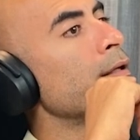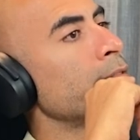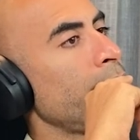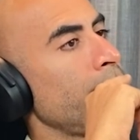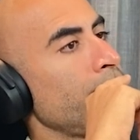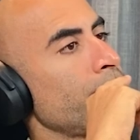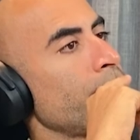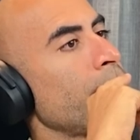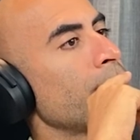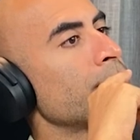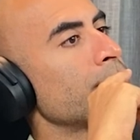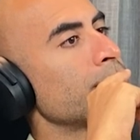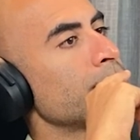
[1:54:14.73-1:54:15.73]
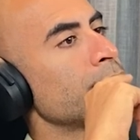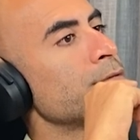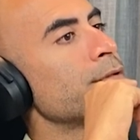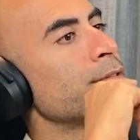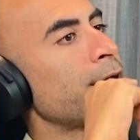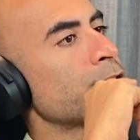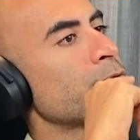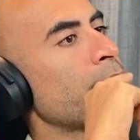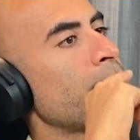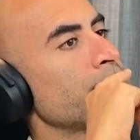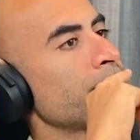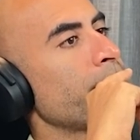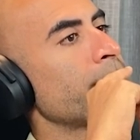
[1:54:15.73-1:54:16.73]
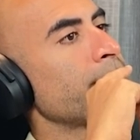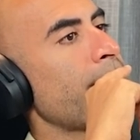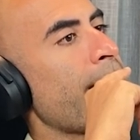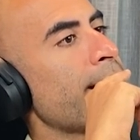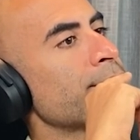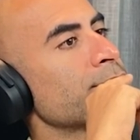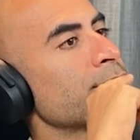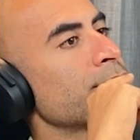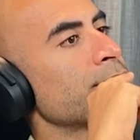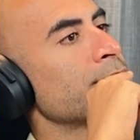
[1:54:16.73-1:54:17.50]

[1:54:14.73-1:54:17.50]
There you go. That's what I was about to ask.